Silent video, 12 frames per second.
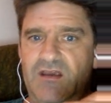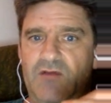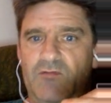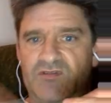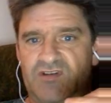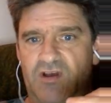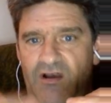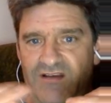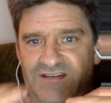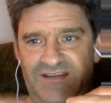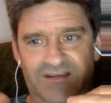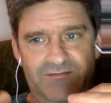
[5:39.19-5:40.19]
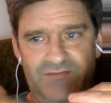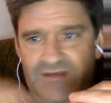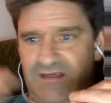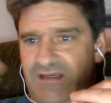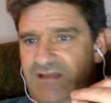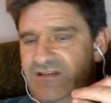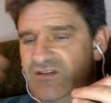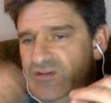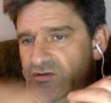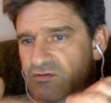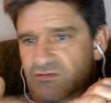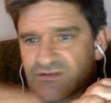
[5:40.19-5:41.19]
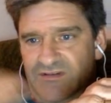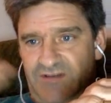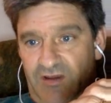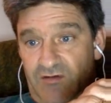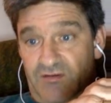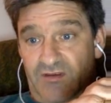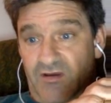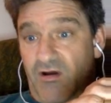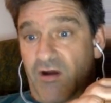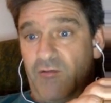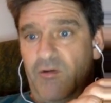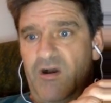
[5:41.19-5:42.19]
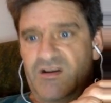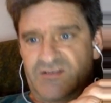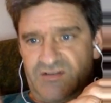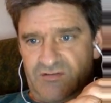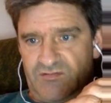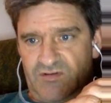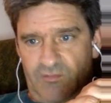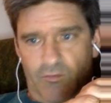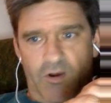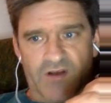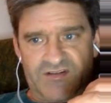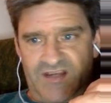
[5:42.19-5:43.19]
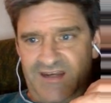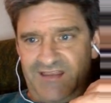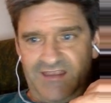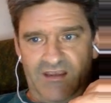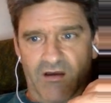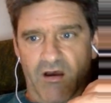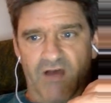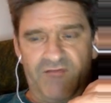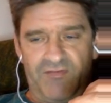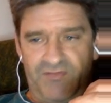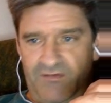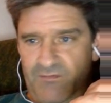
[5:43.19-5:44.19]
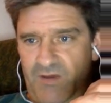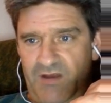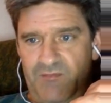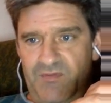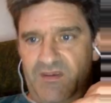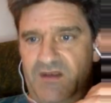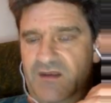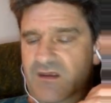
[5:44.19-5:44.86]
which caused him to go to the car wash to wash anything off. If there might have been,